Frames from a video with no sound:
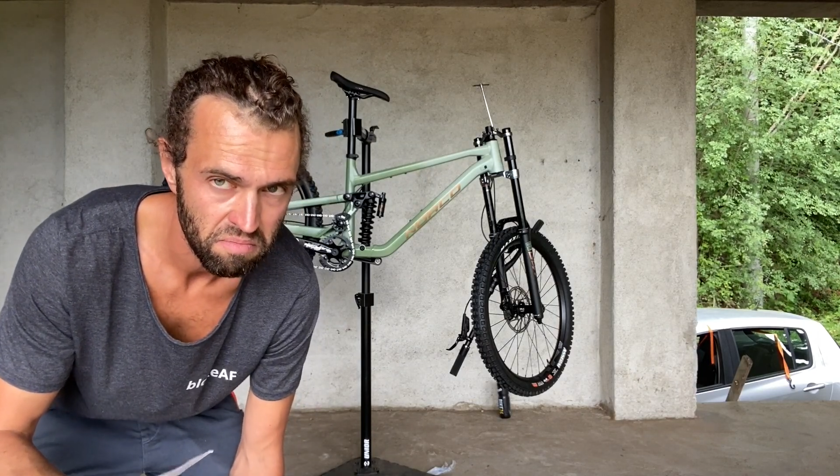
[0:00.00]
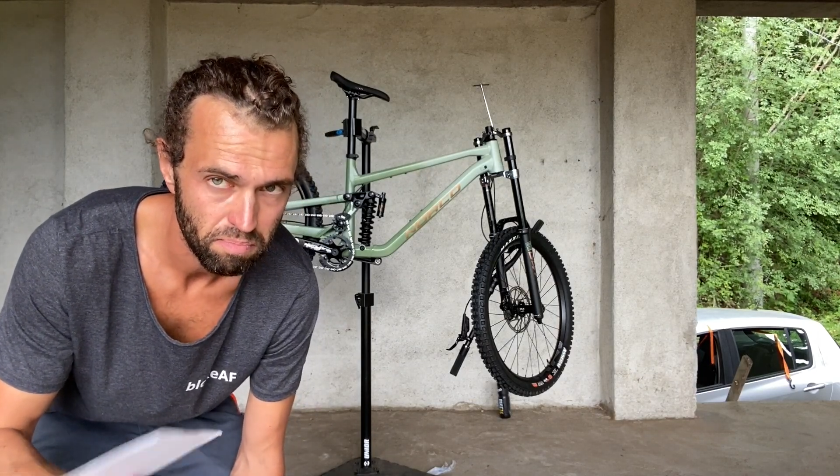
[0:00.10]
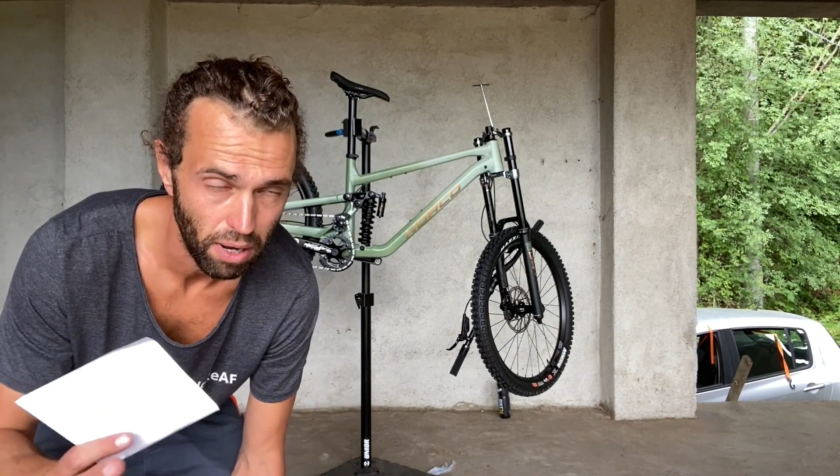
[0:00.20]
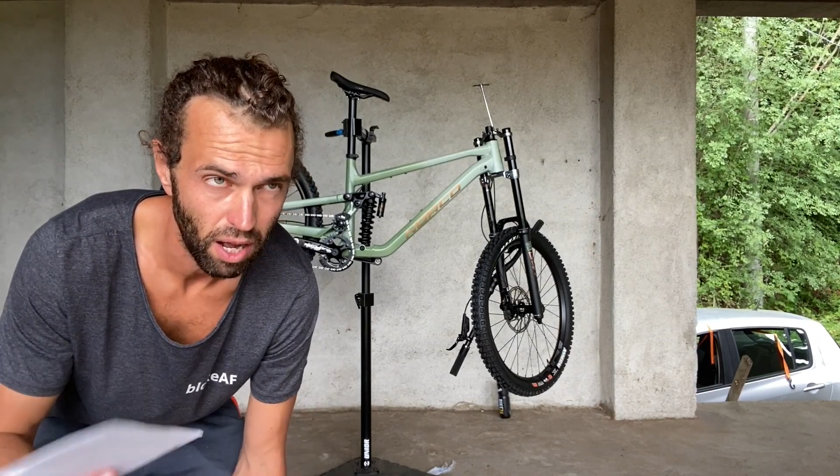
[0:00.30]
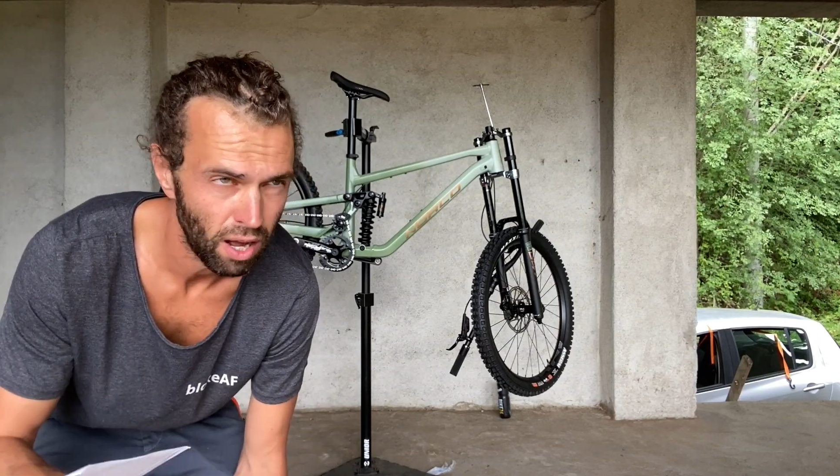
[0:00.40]

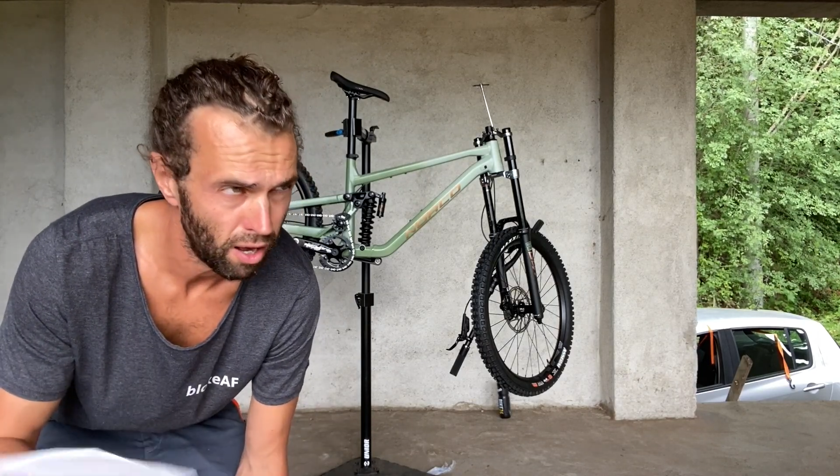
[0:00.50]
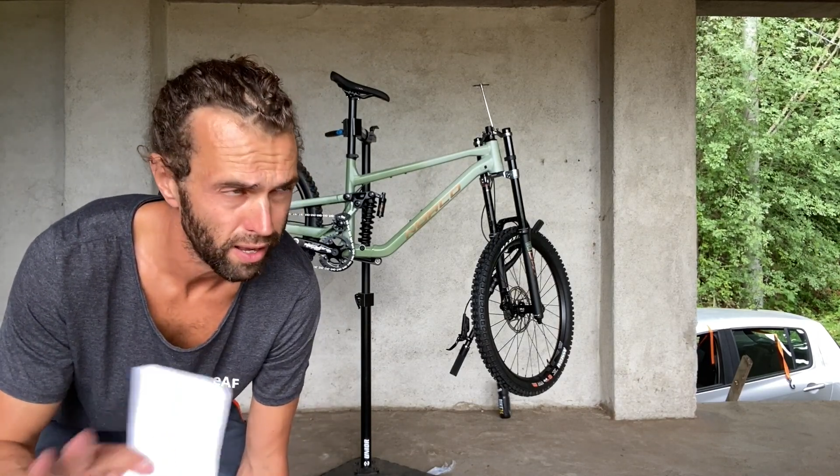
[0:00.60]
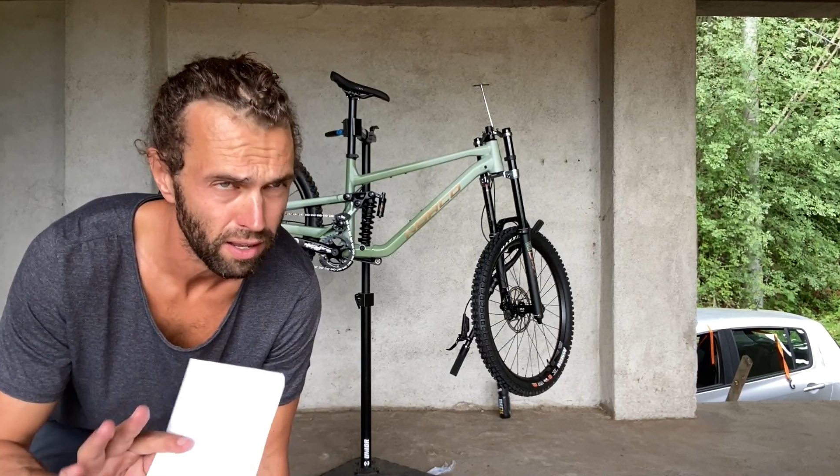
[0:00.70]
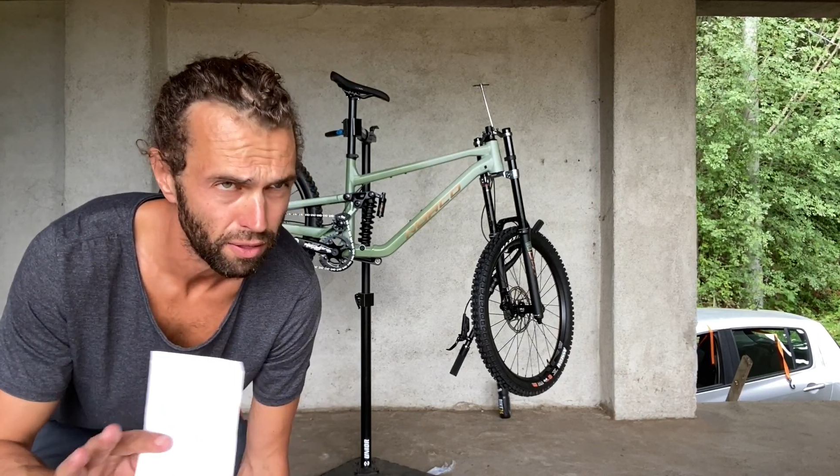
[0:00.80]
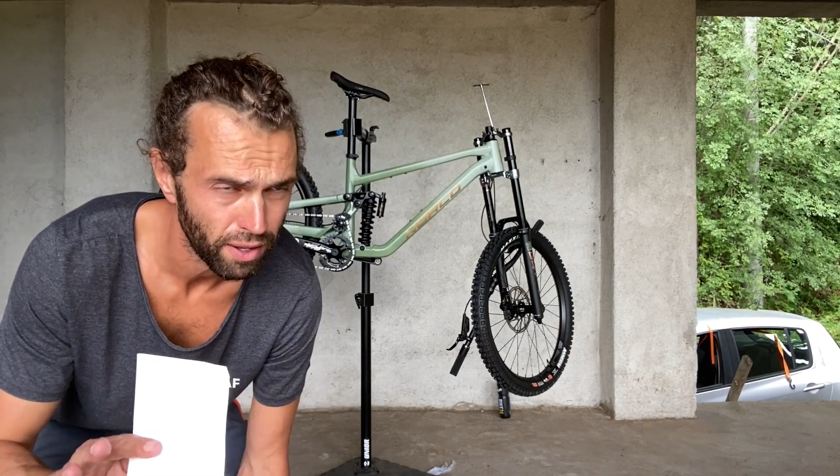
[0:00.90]
bar height,
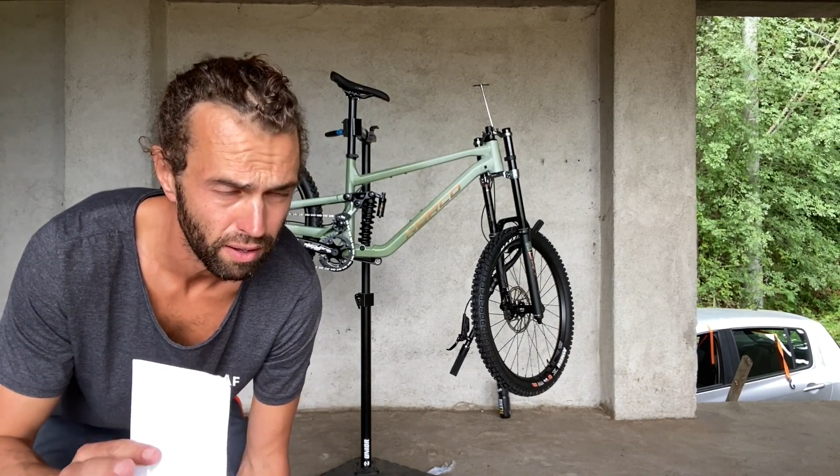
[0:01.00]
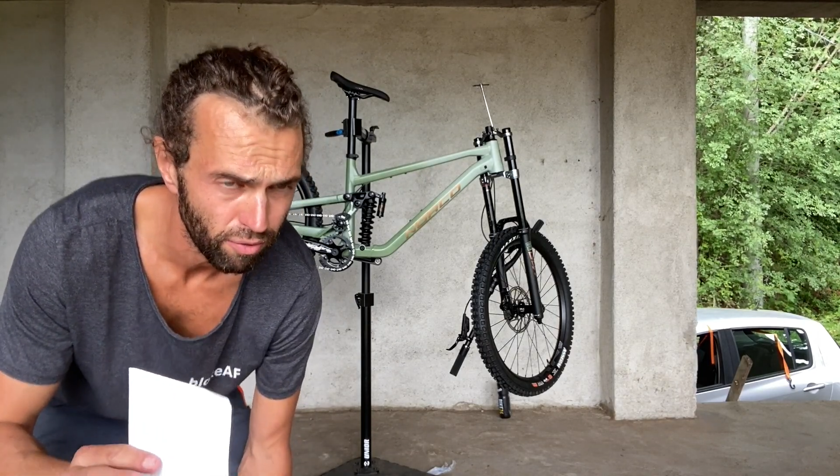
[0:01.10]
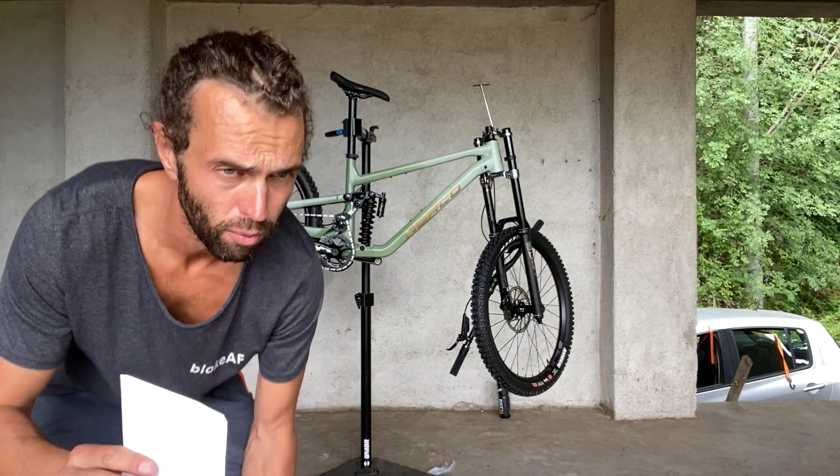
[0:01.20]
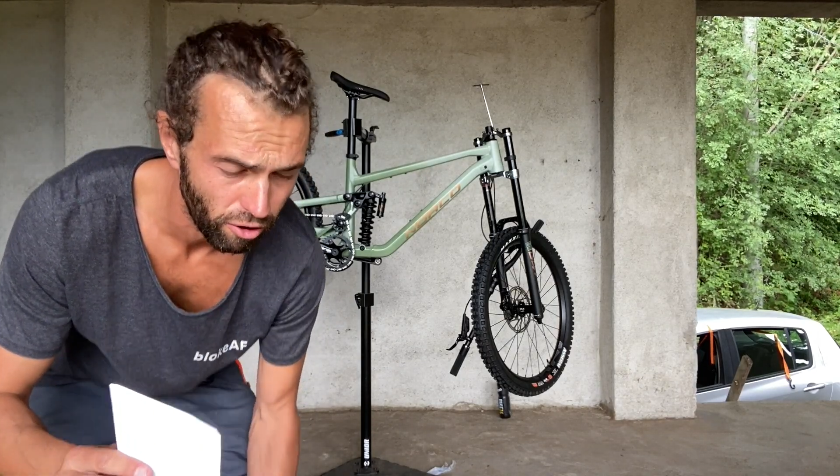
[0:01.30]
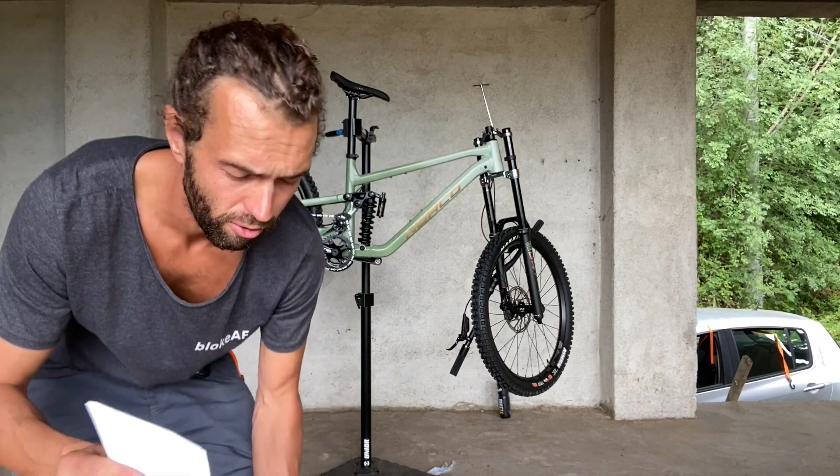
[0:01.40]
I think, from
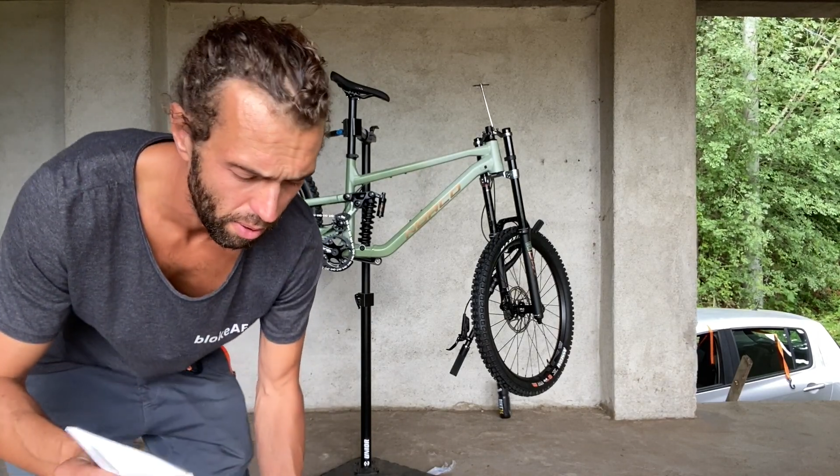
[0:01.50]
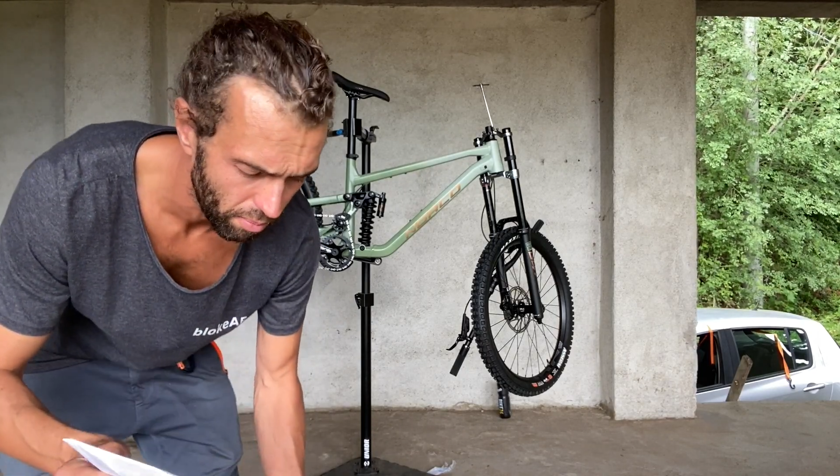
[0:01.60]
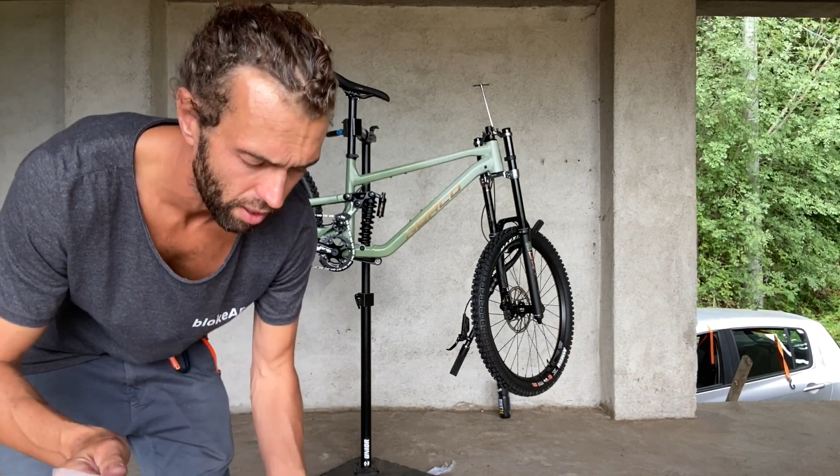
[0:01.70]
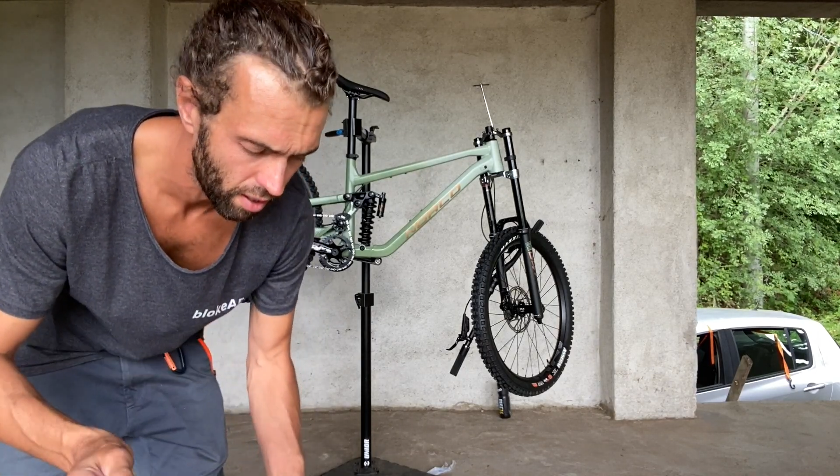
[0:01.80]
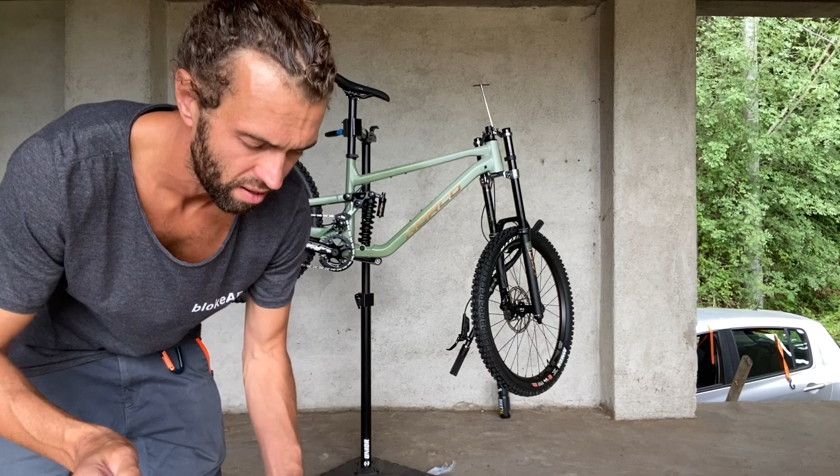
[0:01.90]
what I remember.